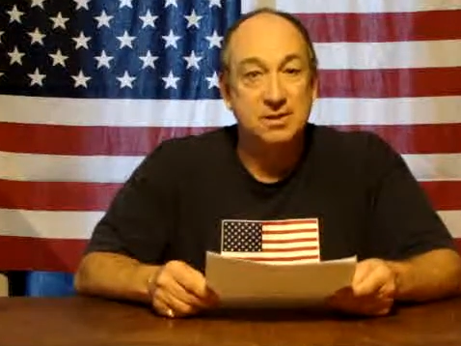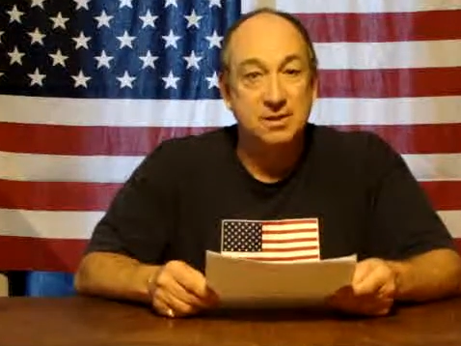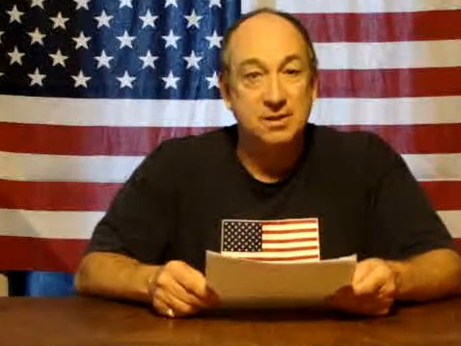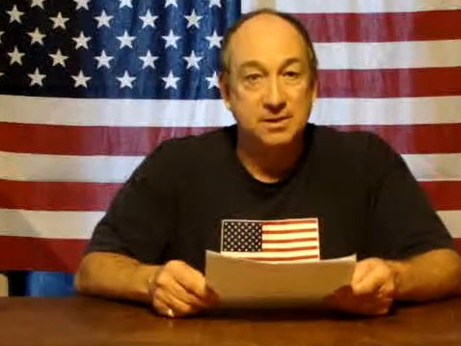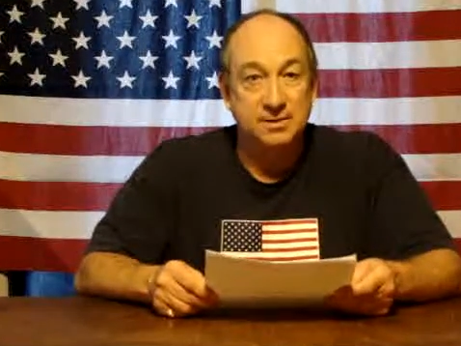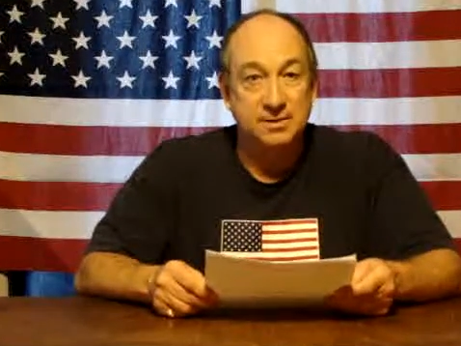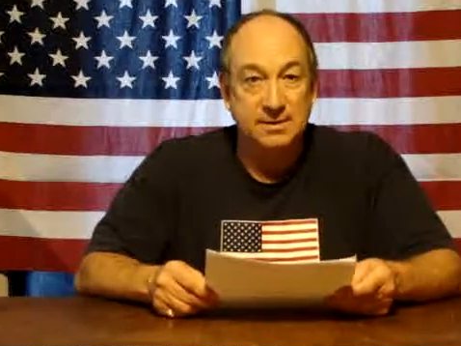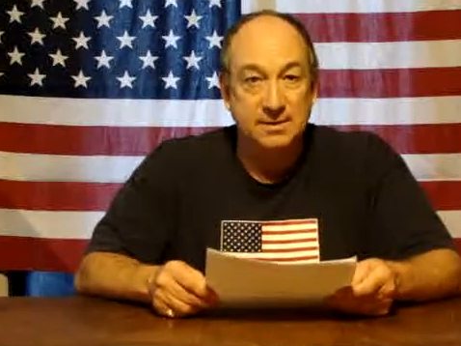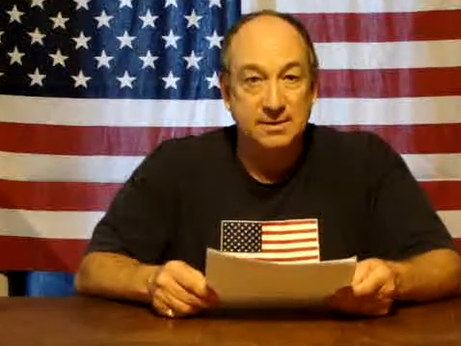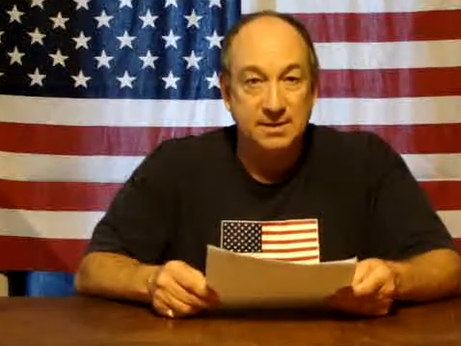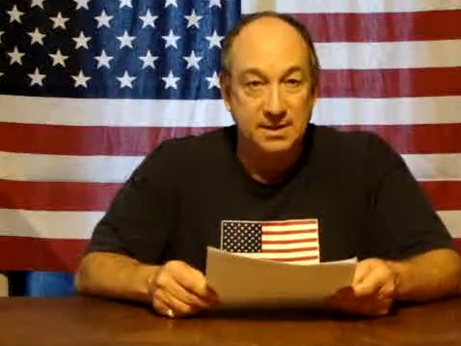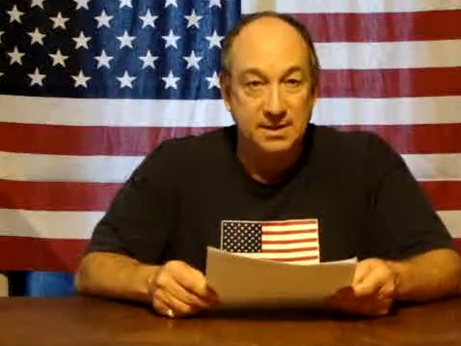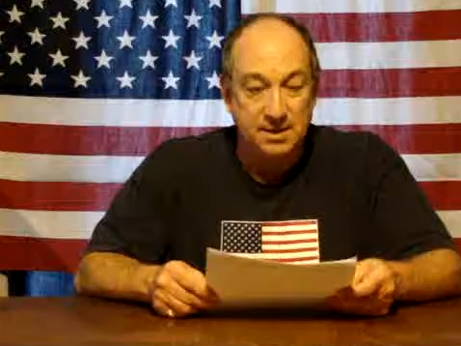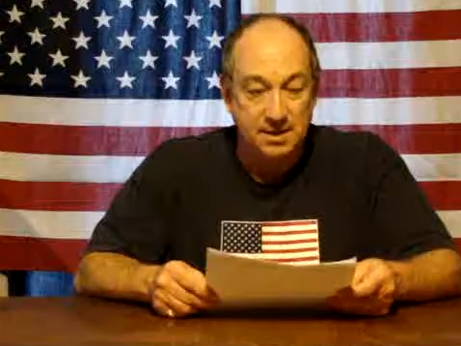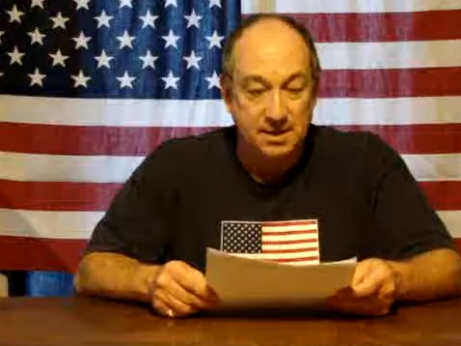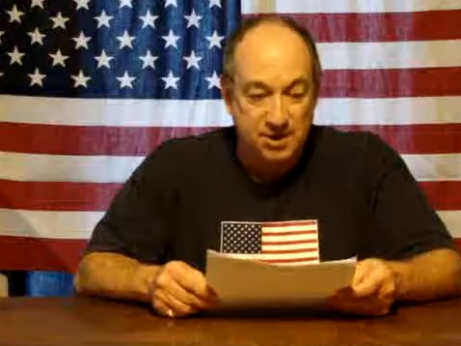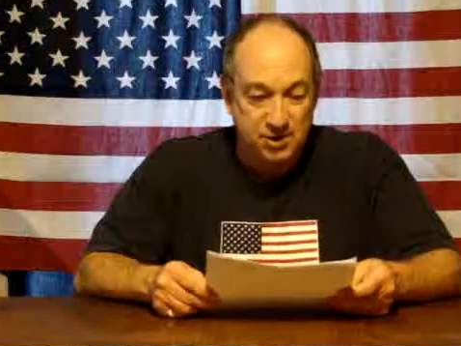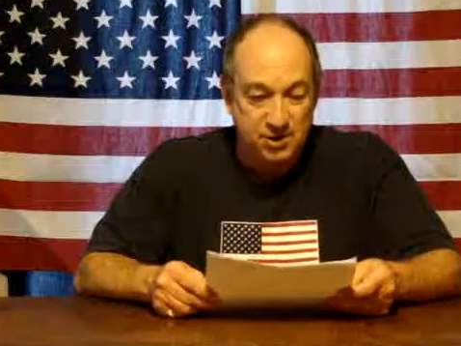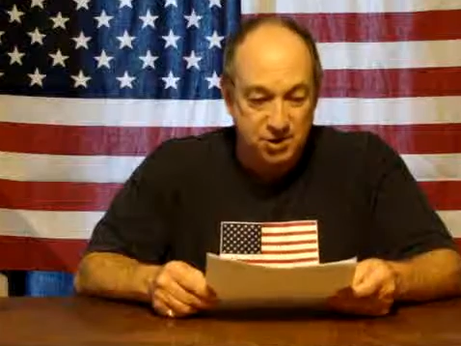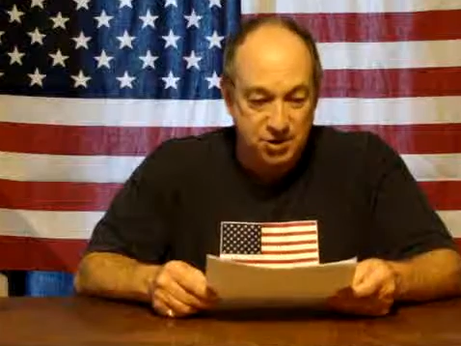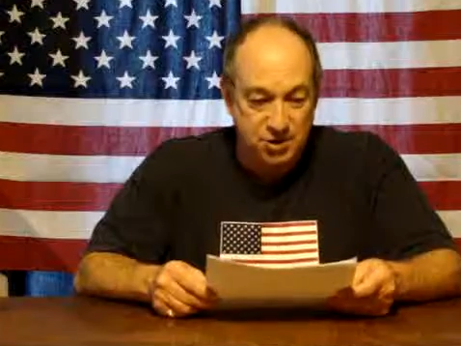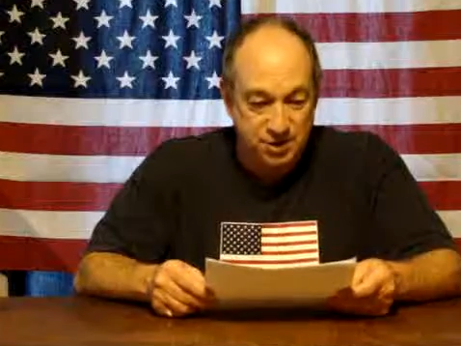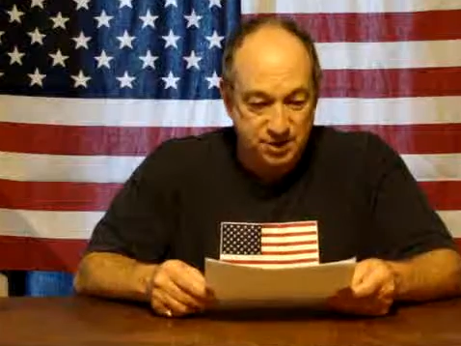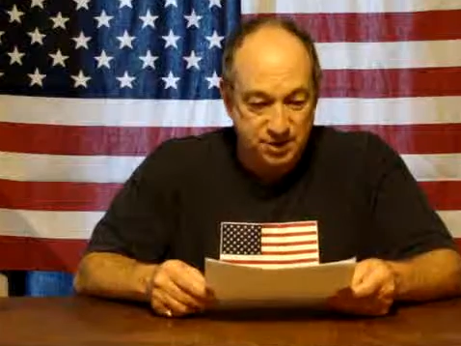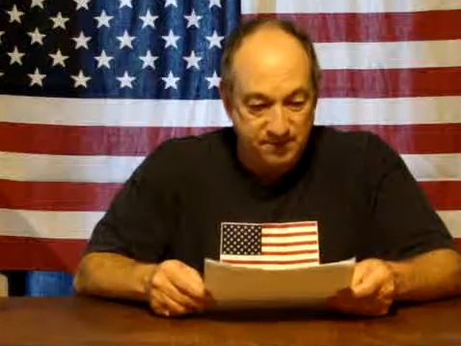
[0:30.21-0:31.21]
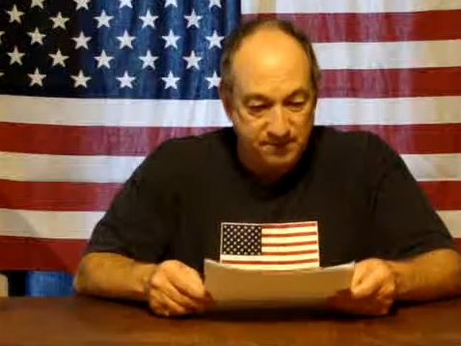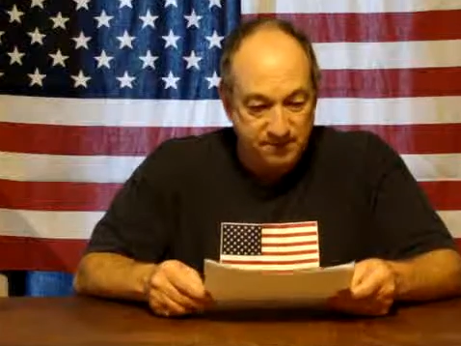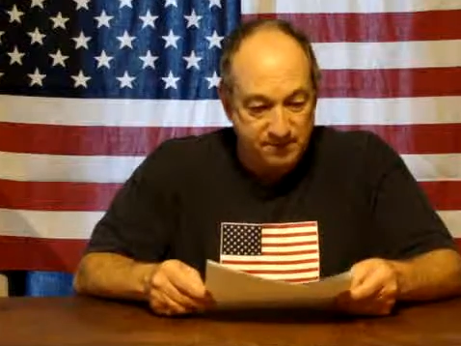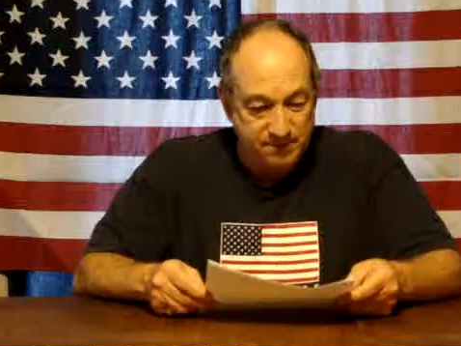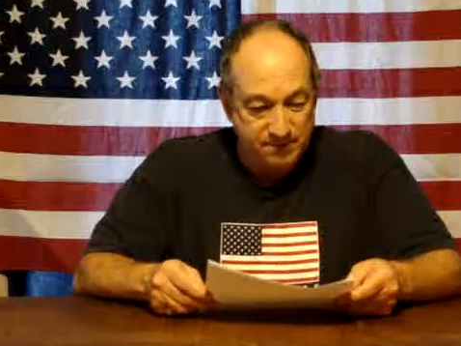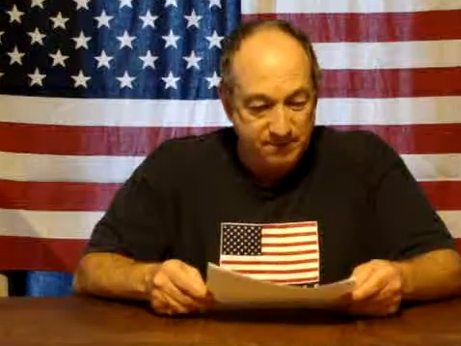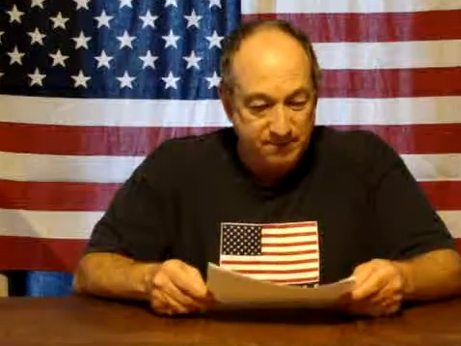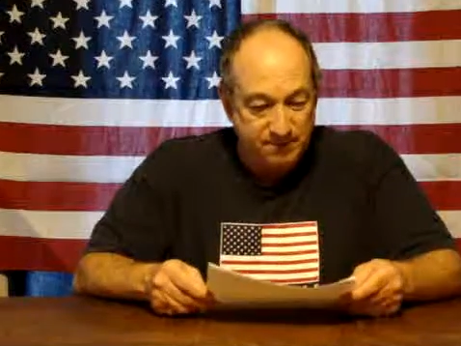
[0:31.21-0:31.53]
Sultan Kanish.